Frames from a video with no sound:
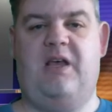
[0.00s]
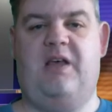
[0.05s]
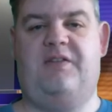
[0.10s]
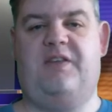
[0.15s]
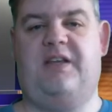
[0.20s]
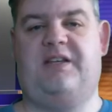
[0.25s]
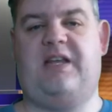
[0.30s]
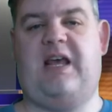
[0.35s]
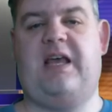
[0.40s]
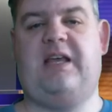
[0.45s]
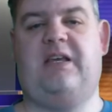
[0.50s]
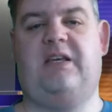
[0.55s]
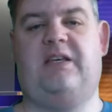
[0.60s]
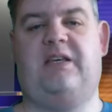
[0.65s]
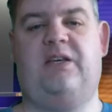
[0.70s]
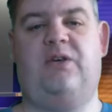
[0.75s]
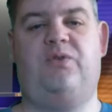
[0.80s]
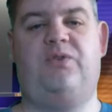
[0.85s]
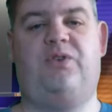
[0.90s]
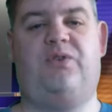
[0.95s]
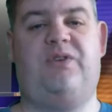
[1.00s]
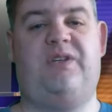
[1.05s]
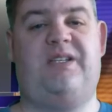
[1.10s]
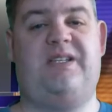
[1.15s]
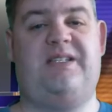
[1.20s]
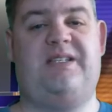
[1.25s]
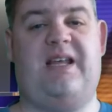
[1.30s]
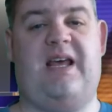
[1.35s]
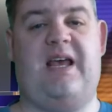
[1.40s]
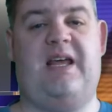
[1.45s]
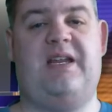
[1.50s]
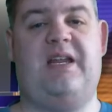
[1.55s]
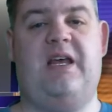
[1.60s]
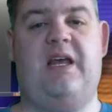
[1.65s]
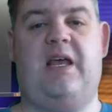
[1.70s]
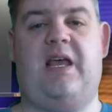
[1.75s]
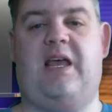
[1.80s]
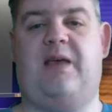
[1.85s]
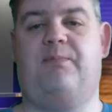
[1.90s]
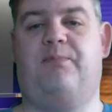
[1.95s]
The attack kills Chris's dad
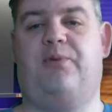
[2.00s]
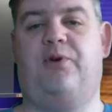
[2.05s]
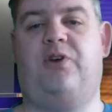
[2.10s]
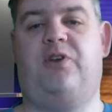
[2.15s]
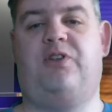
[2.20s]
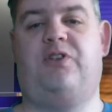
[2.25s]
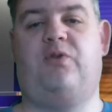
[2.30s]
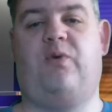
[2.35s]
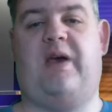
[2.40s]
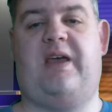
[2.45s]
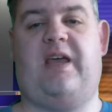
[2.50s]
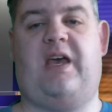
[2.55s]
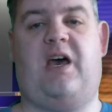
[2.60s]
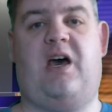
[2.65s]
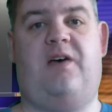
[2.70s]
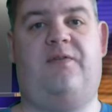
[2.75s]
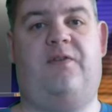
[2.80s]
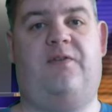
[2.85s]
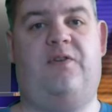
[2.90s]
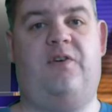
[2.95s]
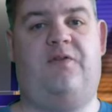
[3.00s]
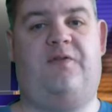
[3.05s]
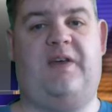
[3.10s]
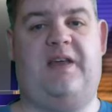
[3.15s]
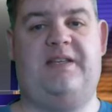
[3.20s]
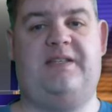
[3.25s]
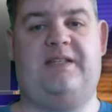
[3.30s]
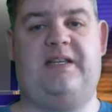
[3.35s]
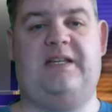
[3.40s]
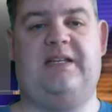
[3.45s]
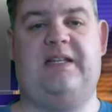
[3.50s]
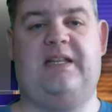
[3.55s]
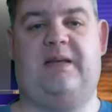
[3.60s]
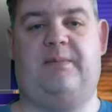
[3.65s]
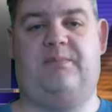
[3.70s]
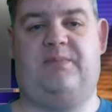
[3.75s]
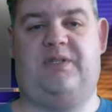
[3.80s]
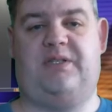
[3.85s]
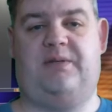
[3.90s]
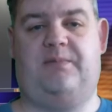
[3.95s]
and burns away half of her face and
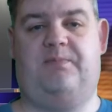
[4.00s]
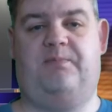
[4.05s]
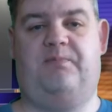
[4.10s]
limbs.